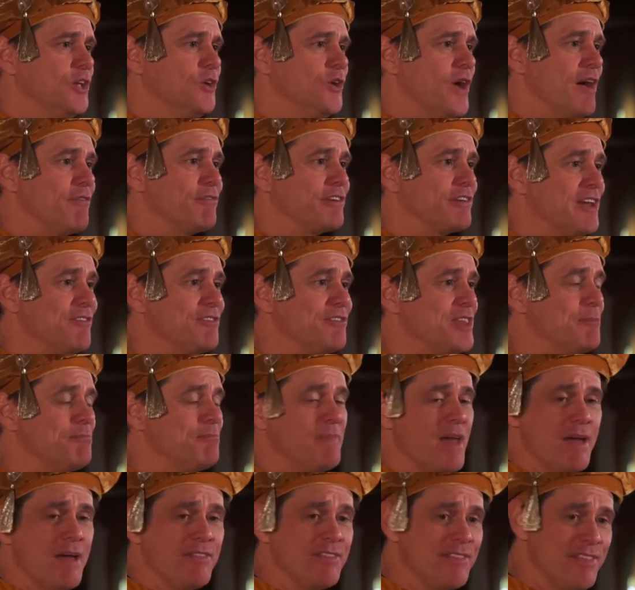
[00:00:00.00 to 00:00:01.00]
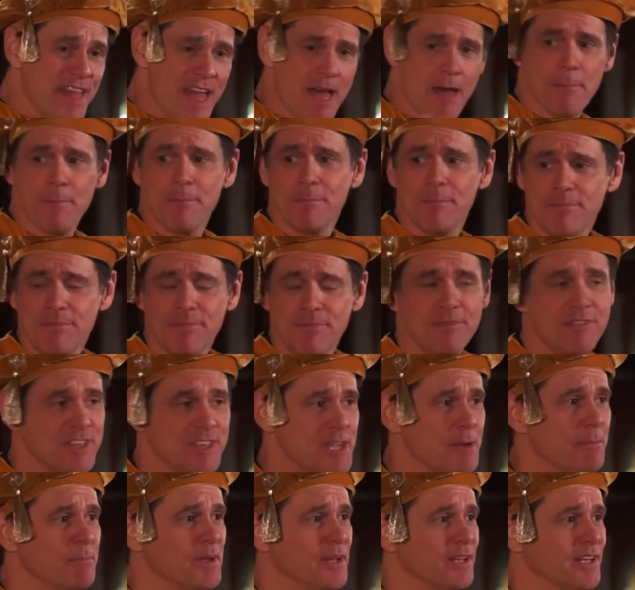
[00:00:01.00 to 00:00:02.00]
You have given them
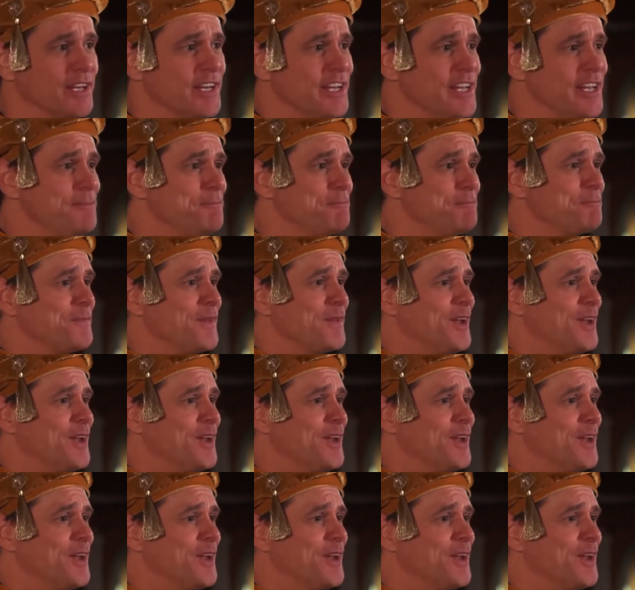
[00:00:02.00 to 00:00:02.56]
the ability